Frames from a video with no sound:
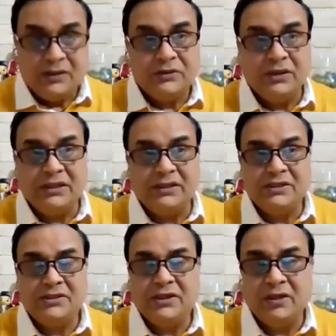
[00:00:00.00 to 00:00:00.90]
So let
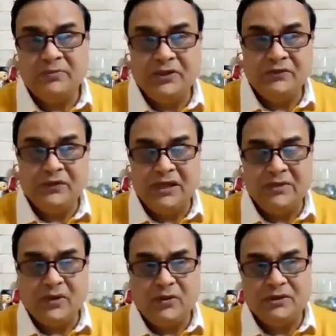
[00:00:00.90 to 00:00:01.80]
us talk briefly
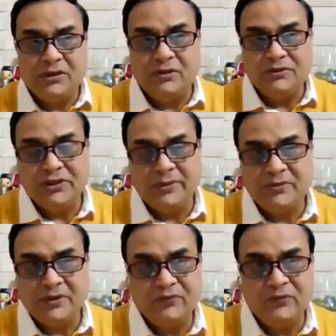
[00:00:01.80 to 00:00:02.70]
about the
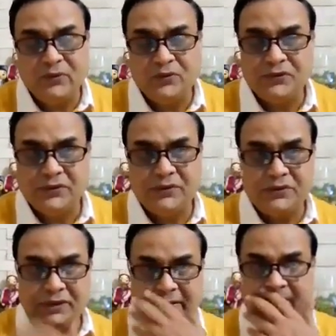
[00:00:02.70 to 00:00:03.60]
concept of food
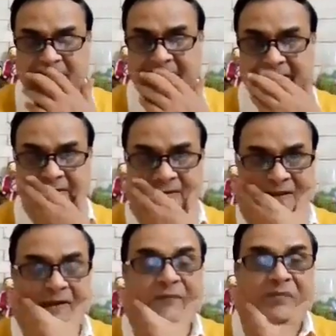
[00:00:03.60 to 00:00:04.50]
security and
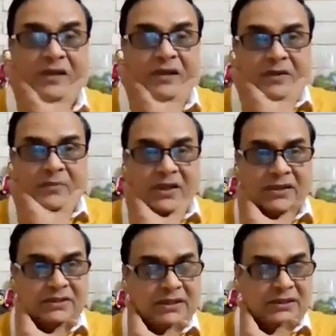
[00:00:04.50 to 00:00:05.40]

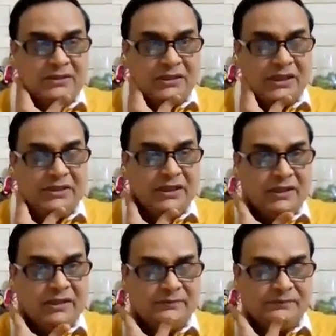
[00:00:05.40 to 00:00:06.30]
Pakistan
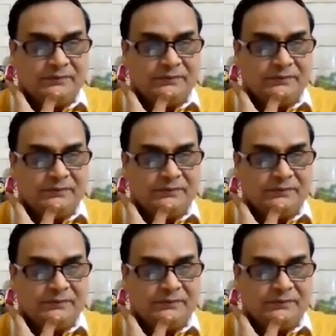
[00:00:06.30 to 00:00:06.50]
China